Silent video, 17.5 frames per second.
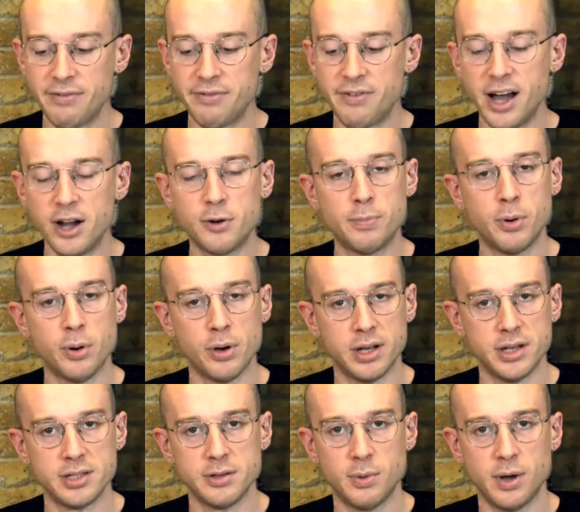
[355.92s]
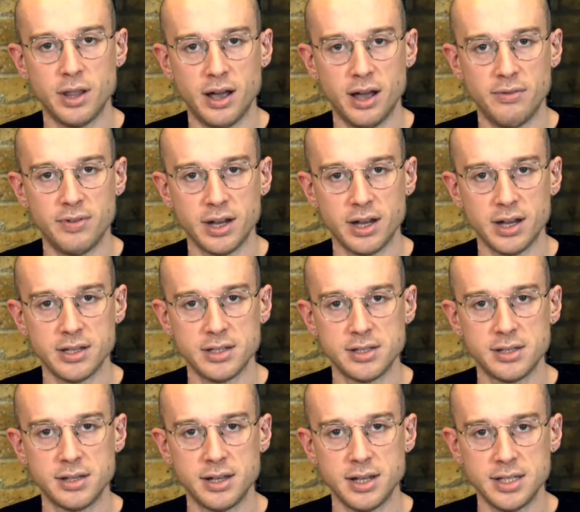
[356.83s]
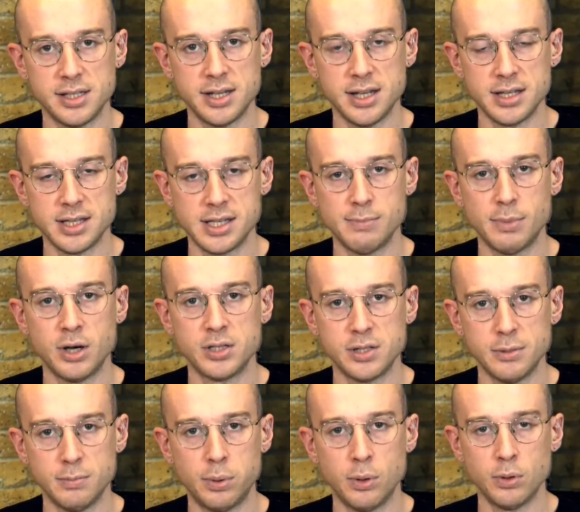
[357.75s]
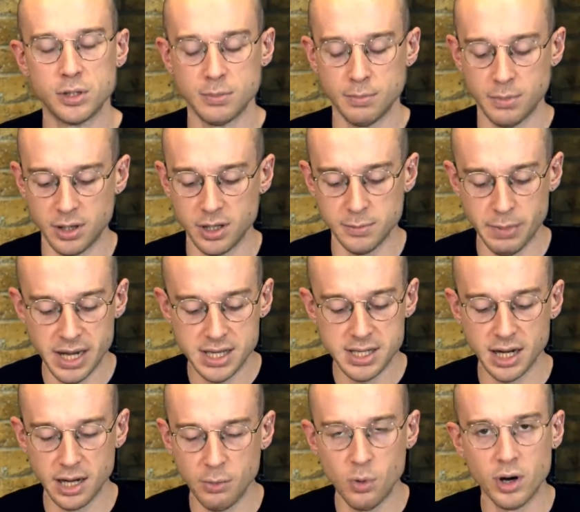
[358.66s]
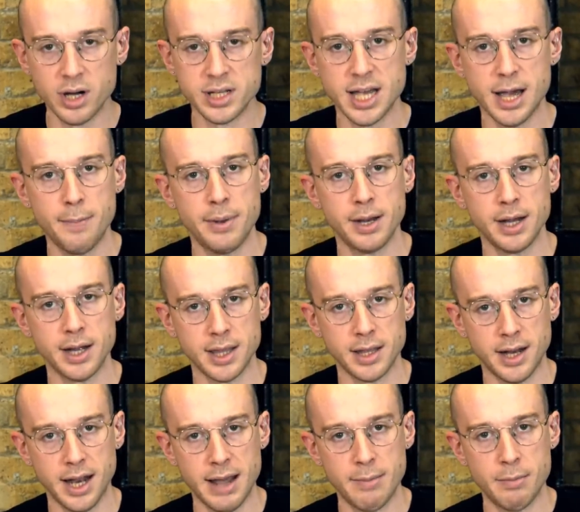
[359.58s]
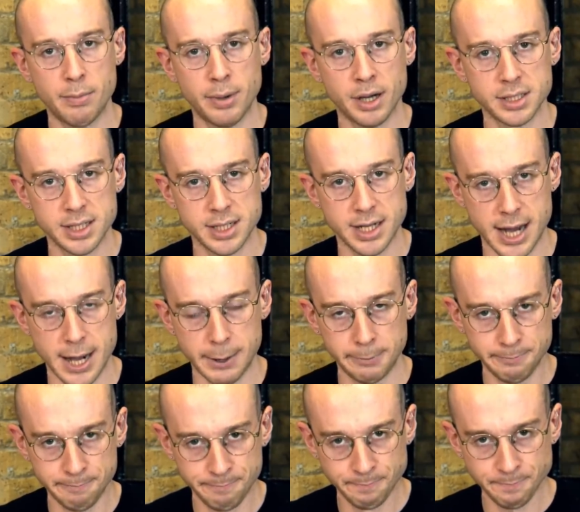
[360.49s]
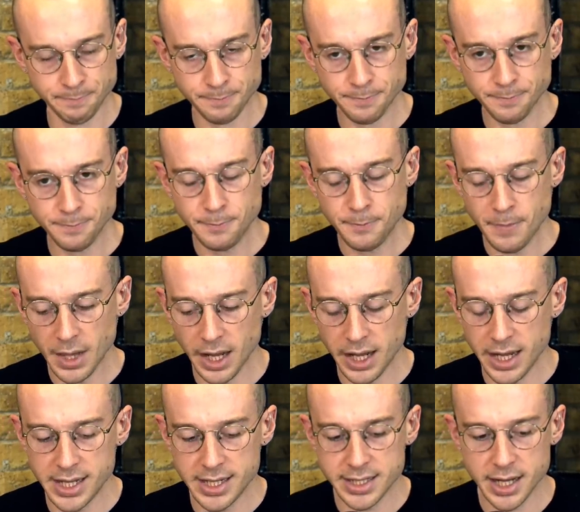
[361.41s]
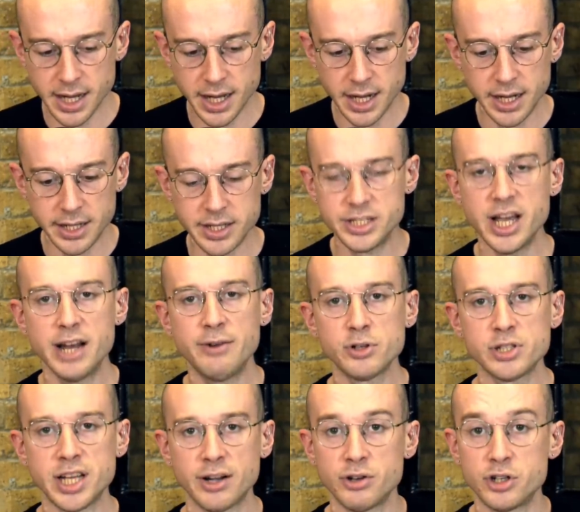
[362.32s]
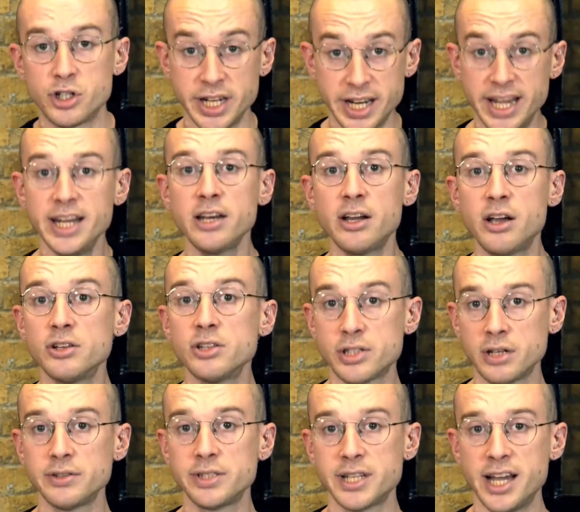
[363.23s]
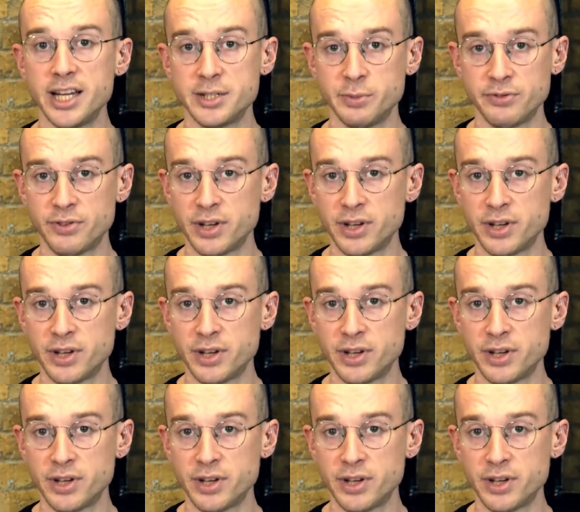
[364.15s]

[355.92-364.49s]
final point is the one that I think is the most important, because basically what is happening in the Labour Party now is the General Secretary, in consultation with